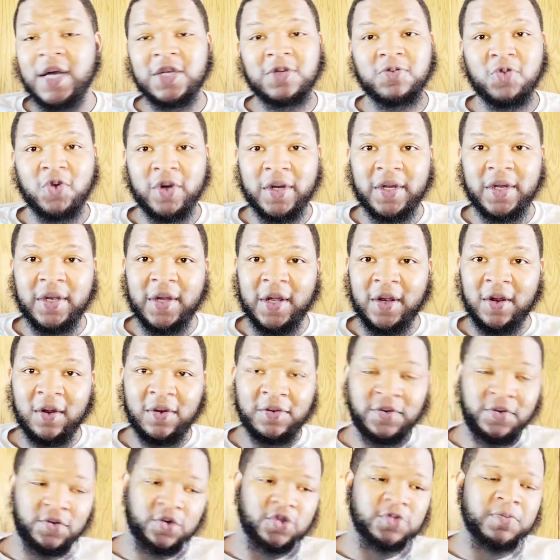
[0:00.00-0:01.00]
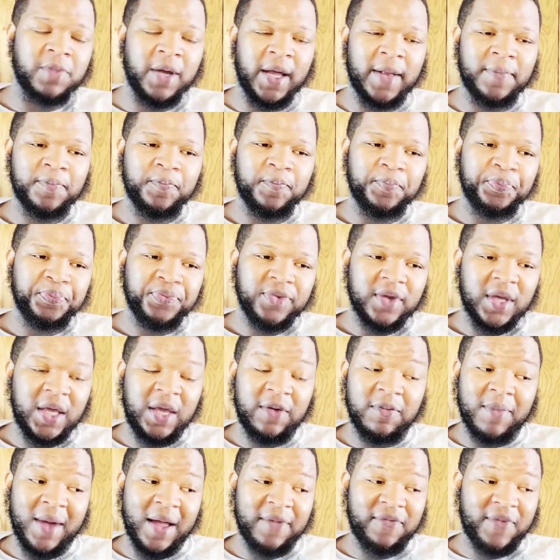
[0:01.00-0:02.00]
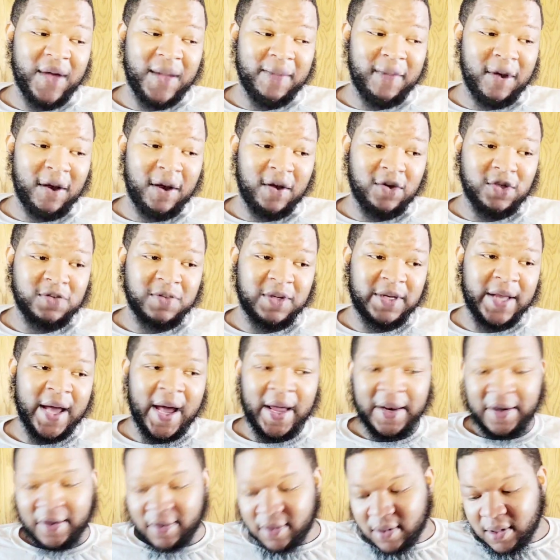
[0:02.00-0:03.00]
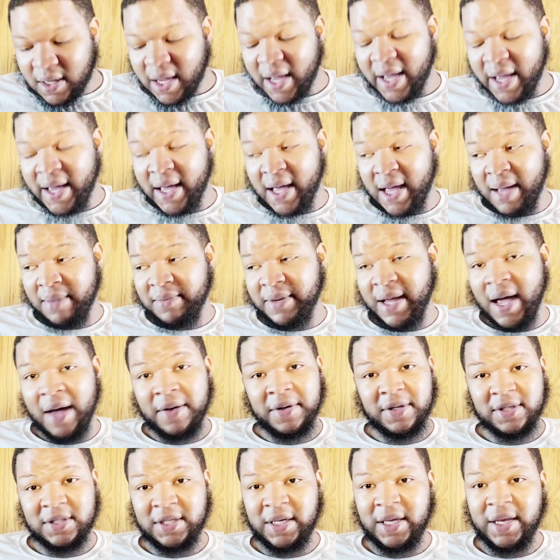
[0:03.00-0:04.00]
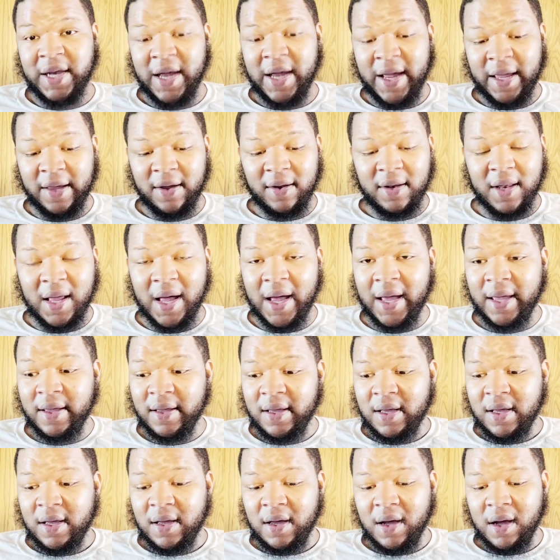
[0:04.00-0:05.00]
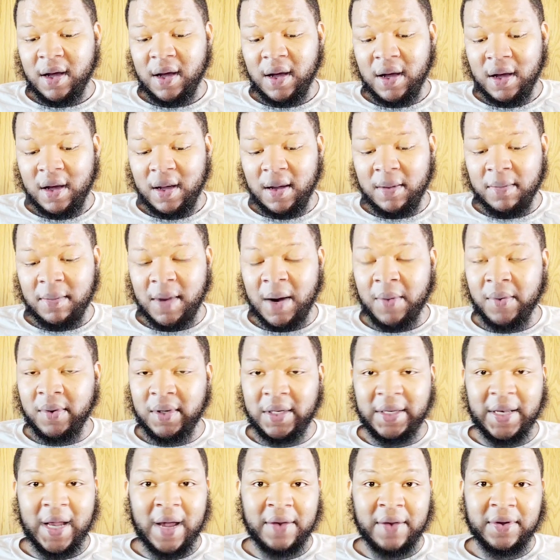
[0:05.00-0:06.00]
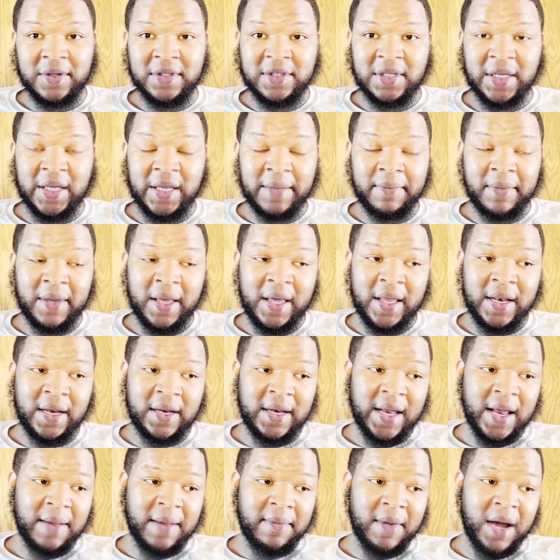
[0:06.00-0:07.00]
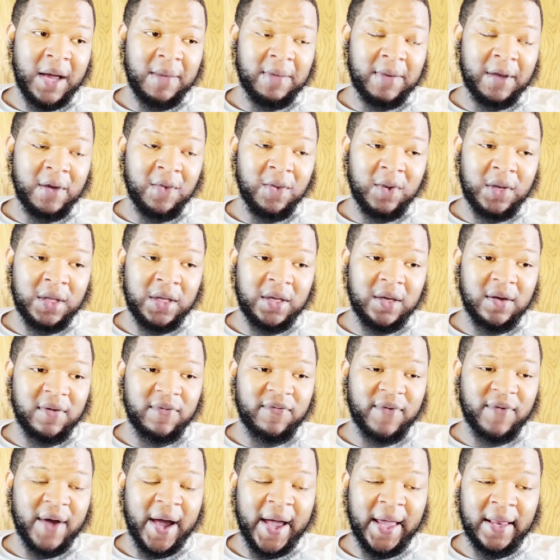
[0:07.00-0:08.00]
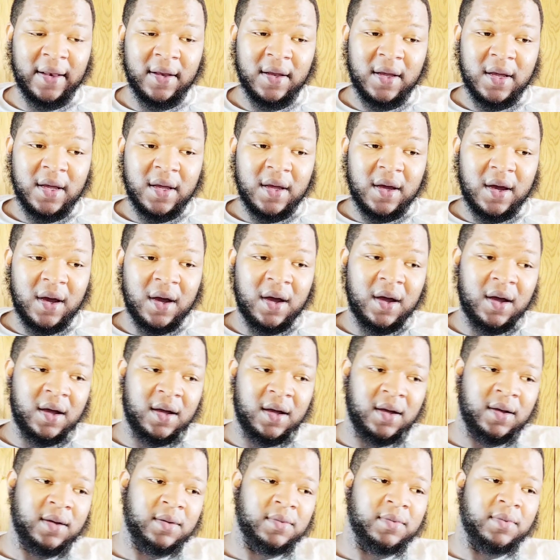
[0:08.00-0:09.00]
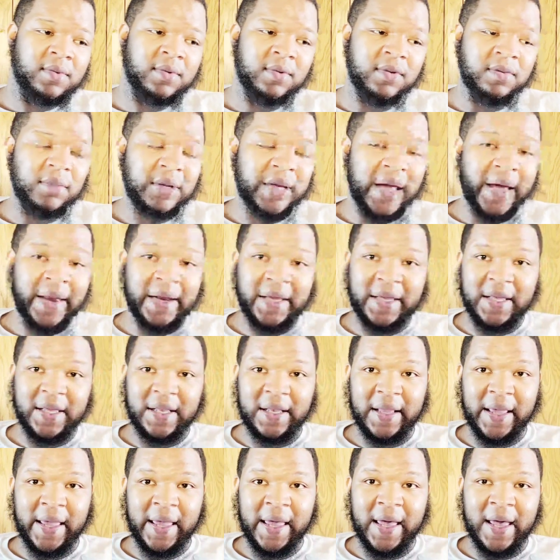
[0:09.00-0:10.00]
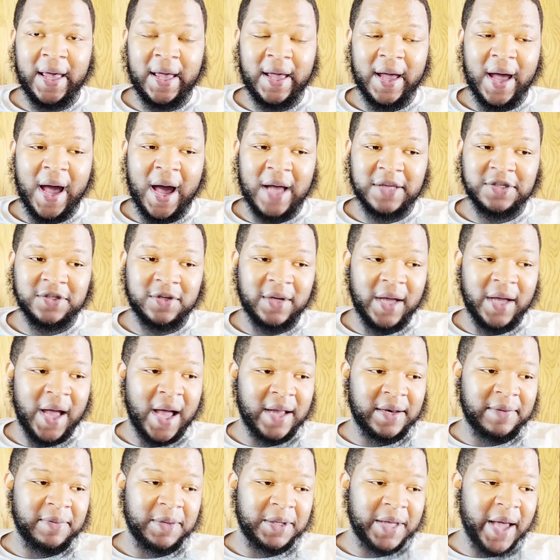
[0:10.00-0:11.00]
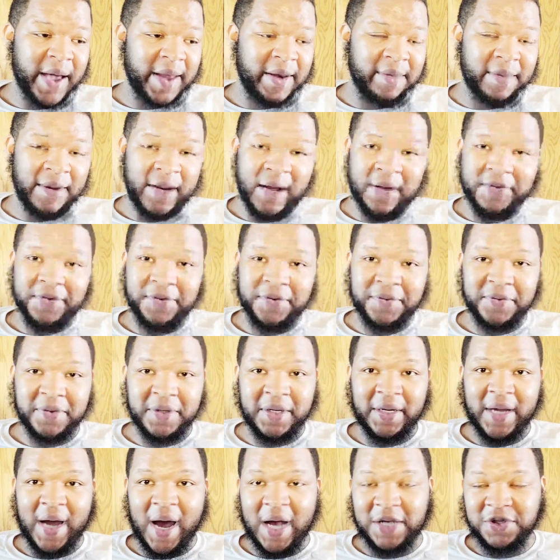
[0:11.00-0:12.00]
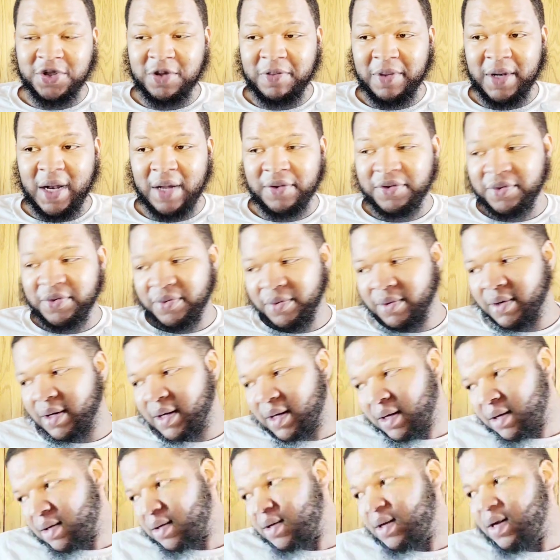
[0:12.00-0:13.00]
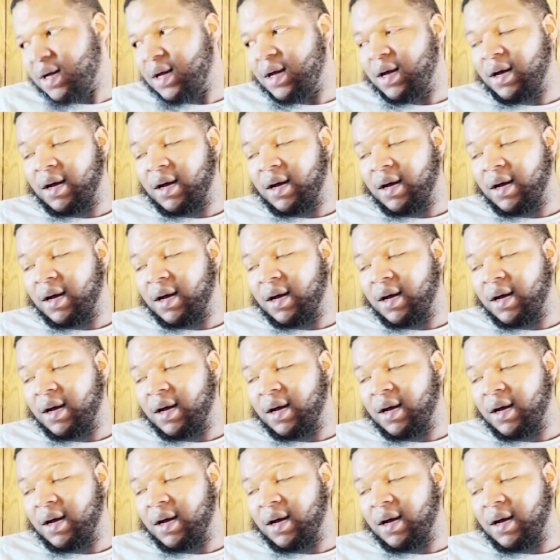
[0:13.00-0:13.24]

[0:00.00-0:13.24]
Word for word: I got some more Canelo news, but he might fight Marcos Maidana. I, am down to see it. I ain't gonna lie. Um, I'm really down to see it, man. And that might be a really good fight. Uh, Maidana can land. Oscar, uh, Maidana been out the ring. Oscar been out the ring.